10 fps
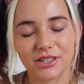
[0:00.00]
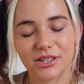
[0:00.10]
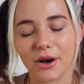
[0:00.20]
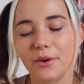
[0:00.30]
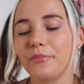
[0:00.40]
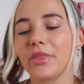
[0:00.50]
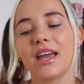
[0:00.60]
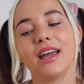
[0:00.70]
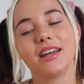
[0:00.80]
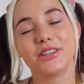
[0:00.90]
So
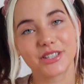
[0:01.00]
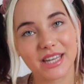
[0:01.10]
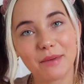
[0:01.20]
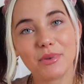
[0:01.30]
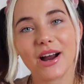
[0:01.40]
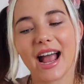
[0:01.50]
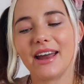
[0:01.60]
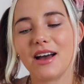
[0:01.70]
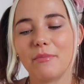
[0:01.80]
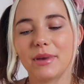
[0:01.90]
just keep your
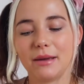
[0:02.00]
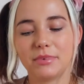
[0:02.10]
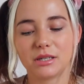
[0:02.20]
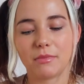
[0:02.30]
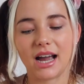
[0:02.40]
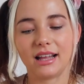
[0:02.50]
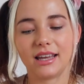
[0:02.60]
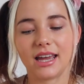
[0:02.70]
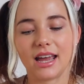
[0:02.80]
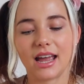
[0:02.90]
head up, keep
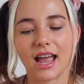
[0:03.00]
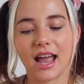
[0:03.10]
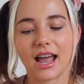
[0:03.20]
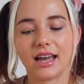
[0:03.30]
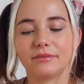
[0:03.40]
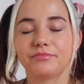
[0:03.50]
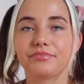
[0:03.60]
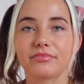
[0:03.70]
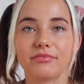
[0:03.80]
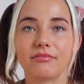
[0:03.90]
smiling, and
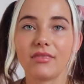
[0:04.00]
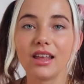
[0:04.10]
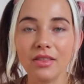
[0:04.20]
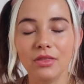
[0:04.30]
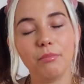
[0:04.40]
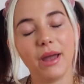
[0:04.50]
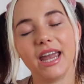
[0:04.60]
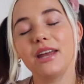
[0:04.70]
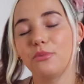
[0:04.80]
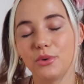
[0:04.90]
the
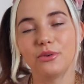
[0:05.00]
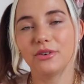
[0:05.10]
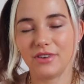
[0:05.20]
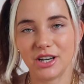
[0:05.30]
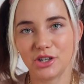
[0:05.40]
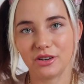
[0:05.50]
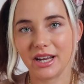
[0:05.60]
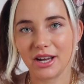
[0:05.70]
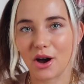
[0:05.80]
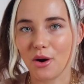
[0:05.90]
pain will
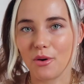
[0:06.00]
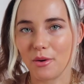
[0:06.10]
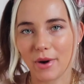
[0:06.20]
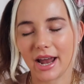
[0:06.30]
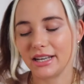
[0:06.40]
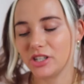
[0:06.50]
eventually go away.